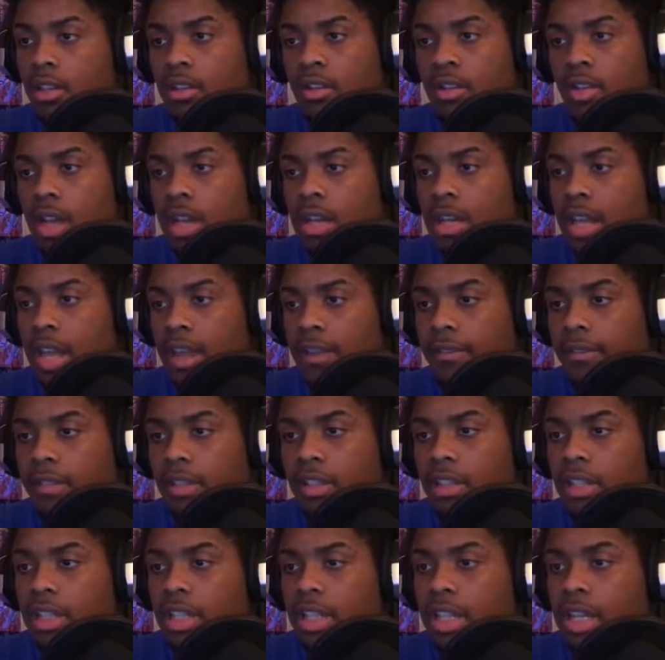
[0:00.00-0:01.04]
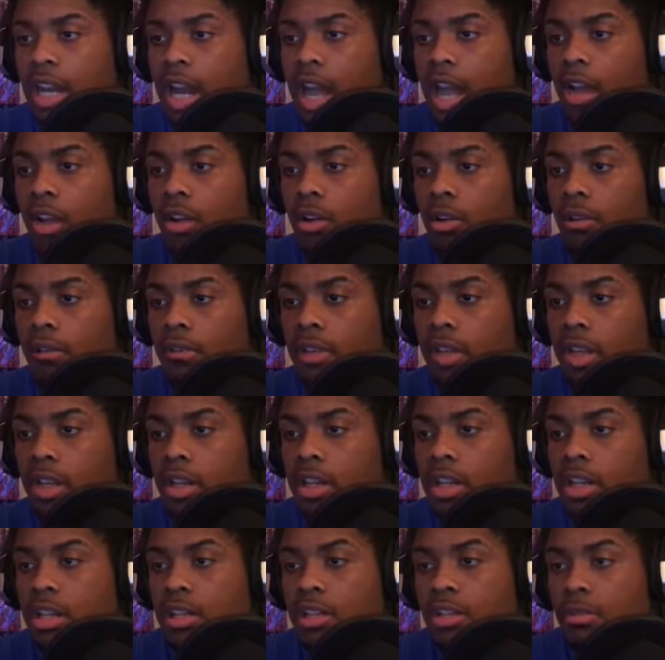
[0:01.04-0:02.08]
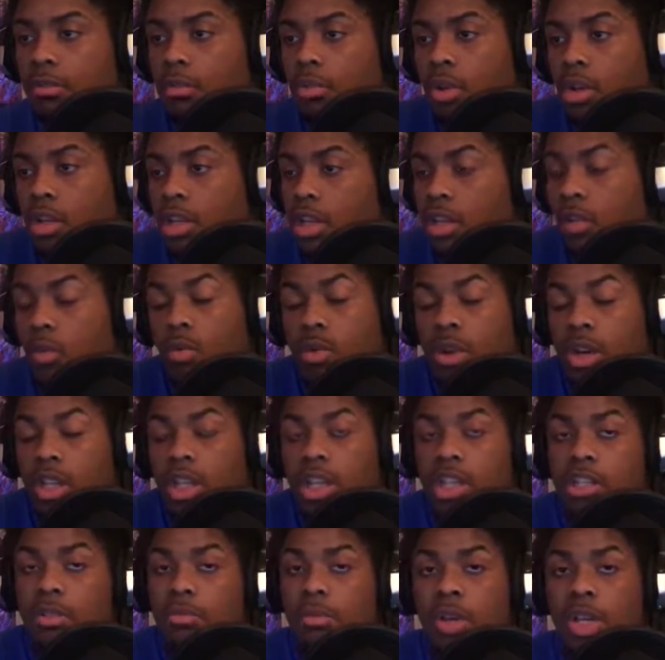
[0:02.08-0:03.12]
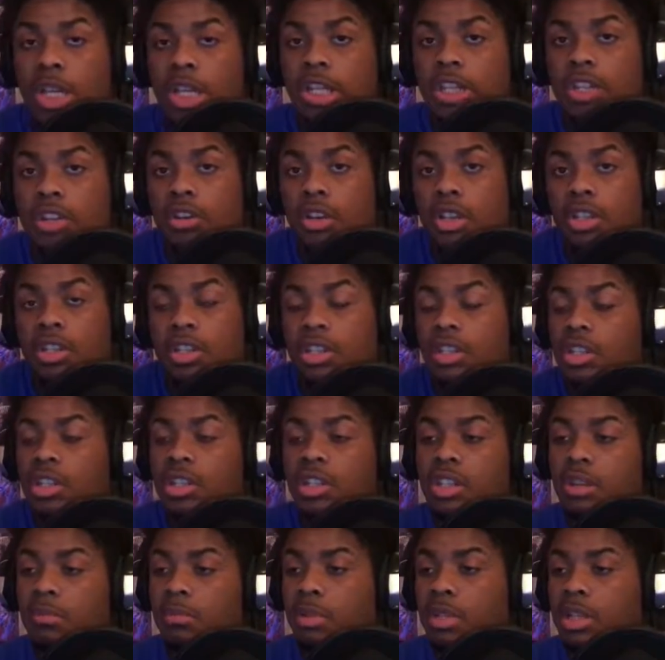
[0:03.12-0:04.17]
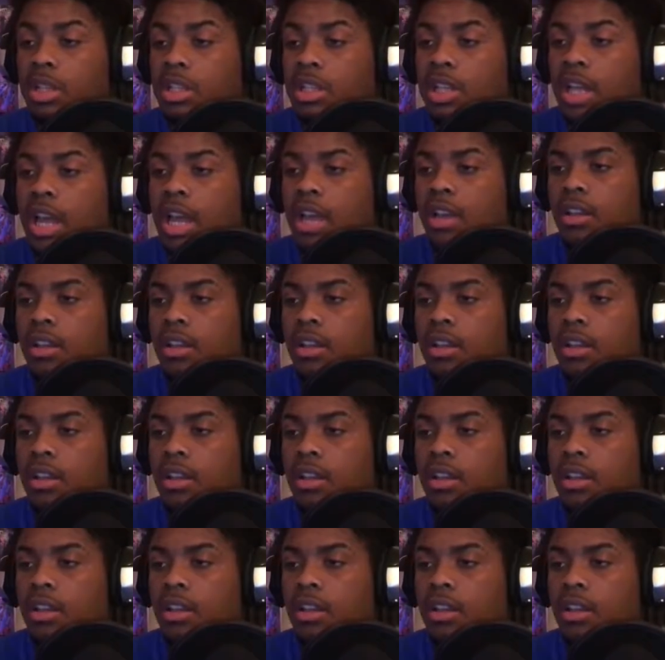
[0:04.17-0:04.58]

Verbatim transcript: So I definitely did not go over there because your boy didn't want to get smoky, Joe. This is as simple as that.